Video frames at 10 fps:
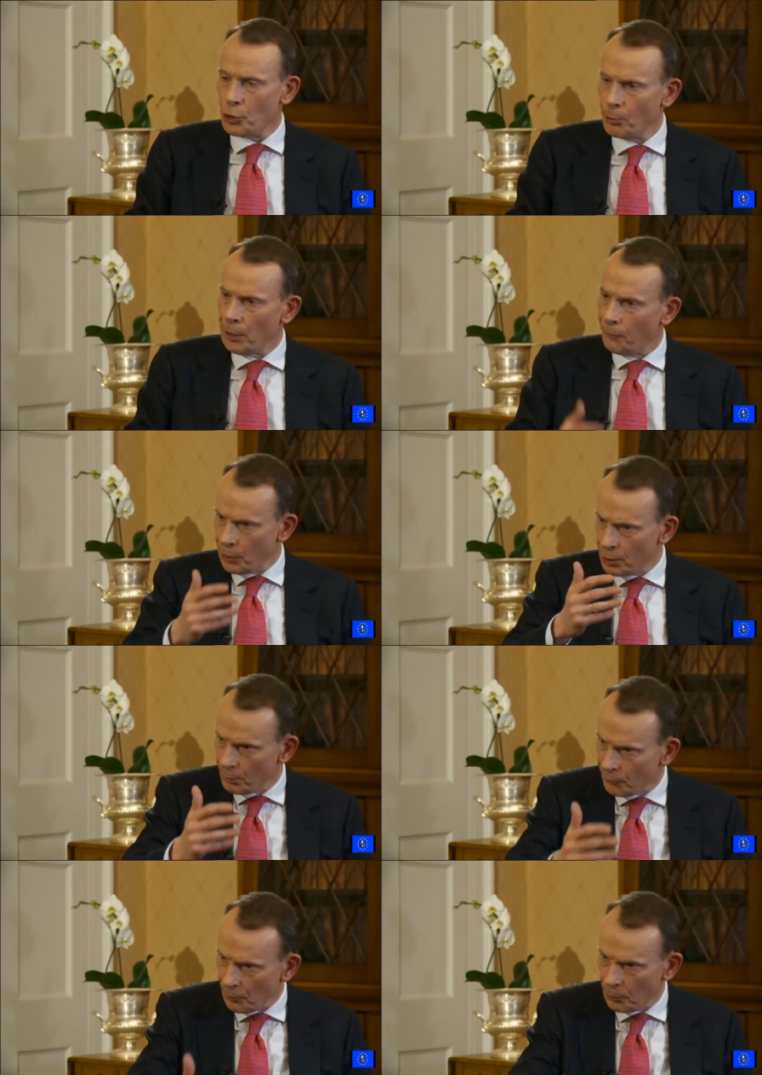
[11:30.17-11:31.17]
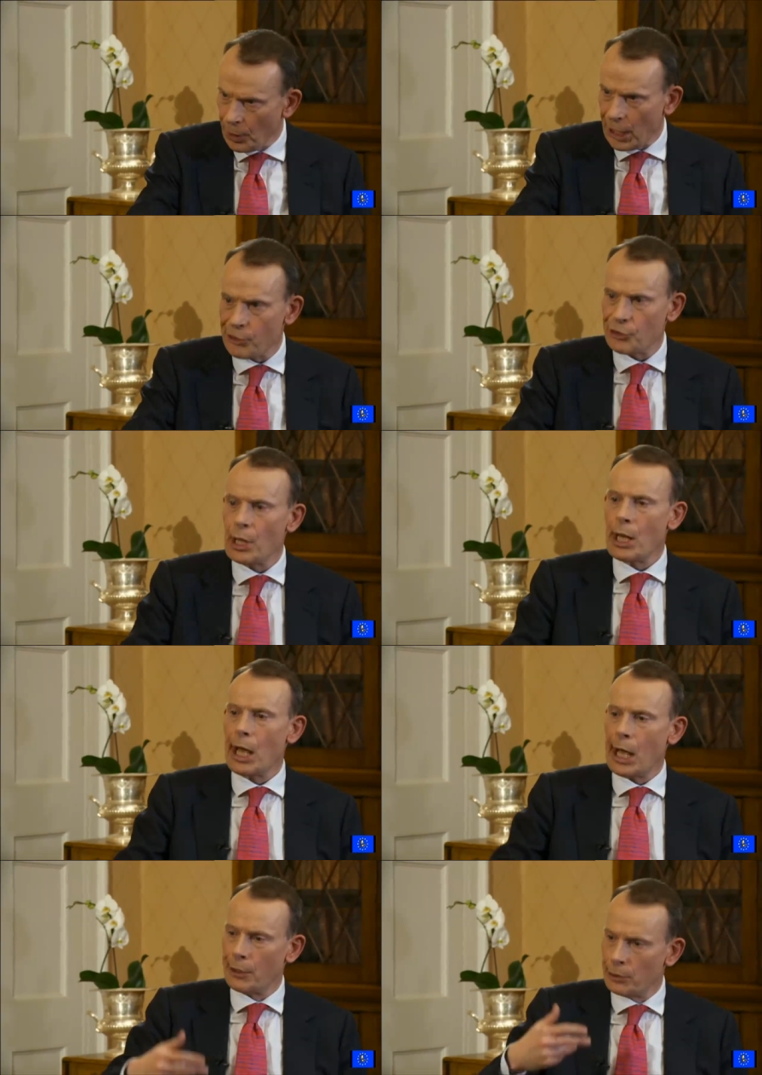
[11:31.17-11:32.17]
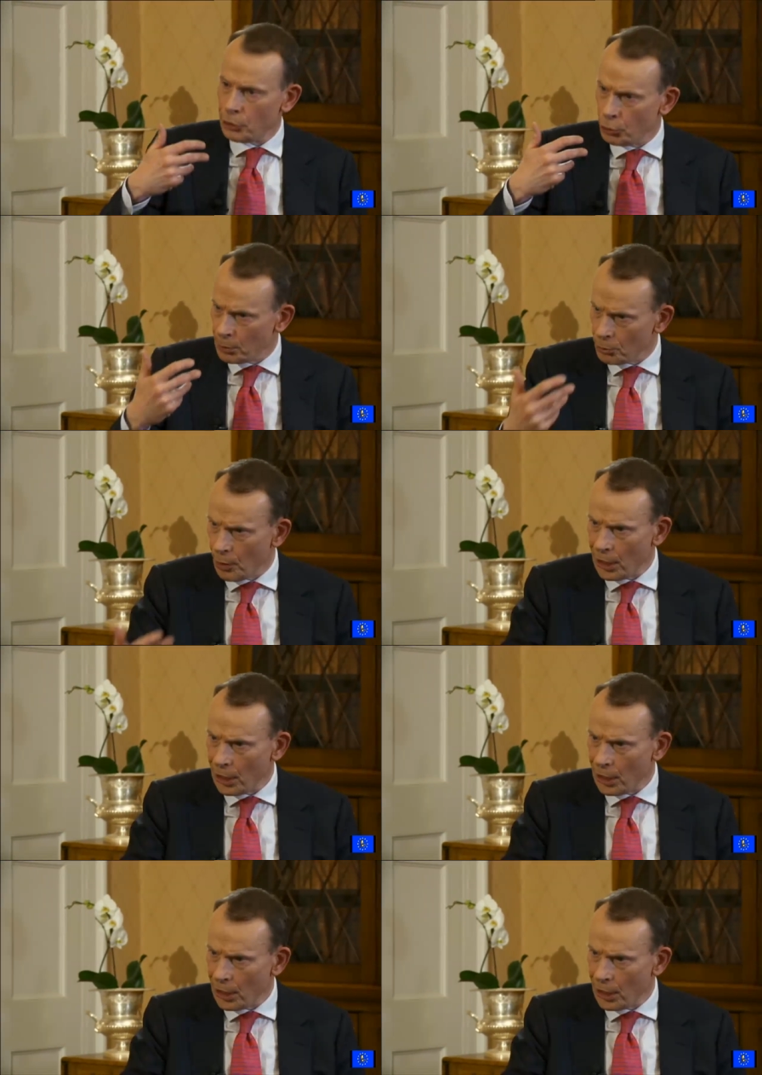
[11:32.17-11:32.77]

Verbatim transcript: presumably freedom of the press and human